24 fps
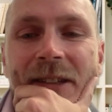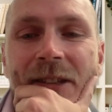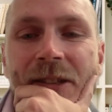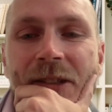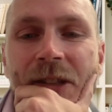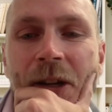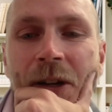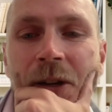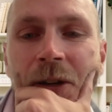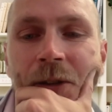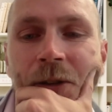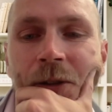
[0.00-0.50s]

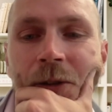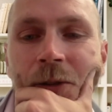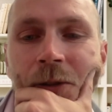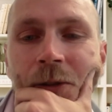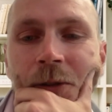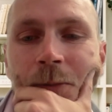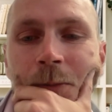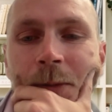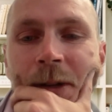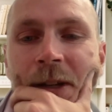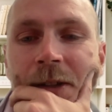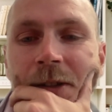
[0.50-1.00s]
So
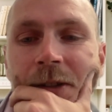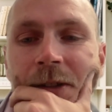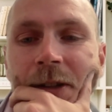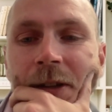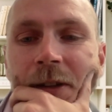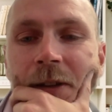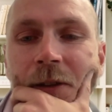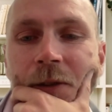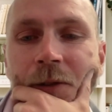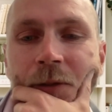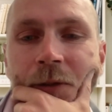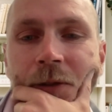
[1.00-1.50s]
you
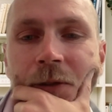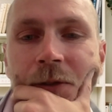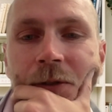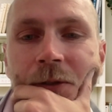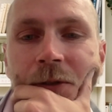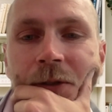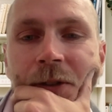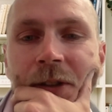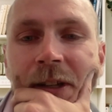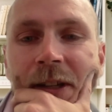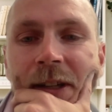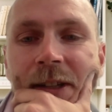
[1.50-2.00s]
mentioning
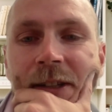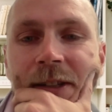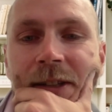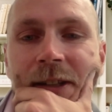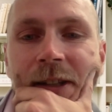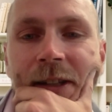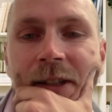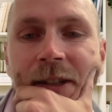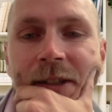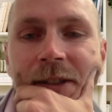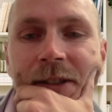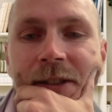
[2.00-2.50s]
your niece
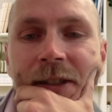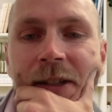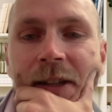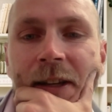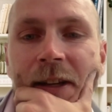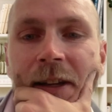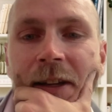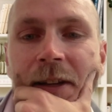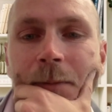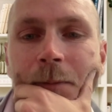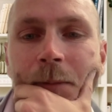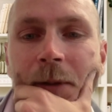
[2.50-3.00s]

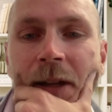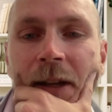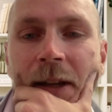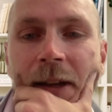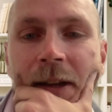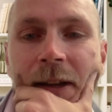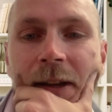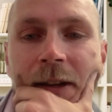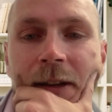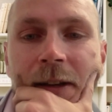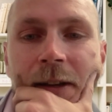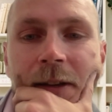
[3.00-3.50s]
Lindsay
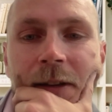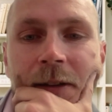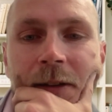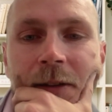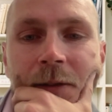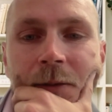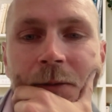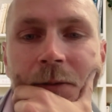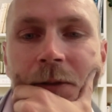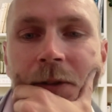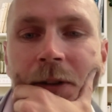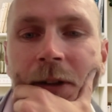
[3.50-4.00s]

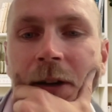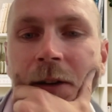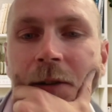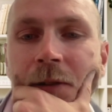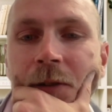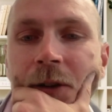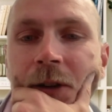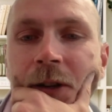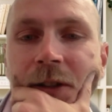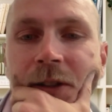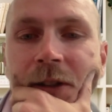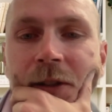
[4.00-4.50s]
playing
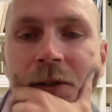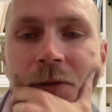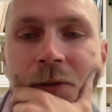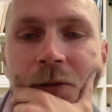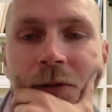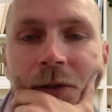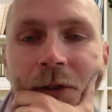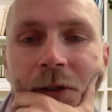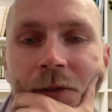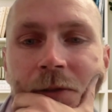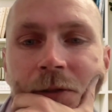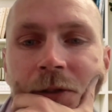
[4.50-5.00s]
lacrosse at
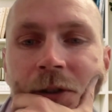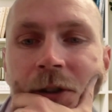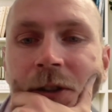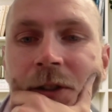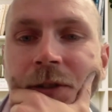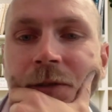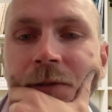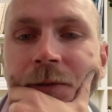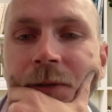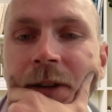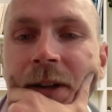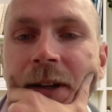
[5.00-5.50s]
Holy
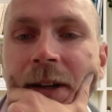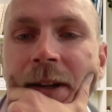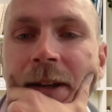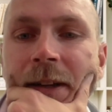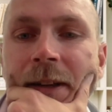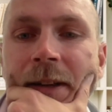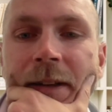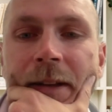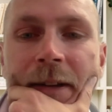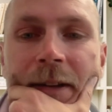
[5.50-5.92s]
Cross, right?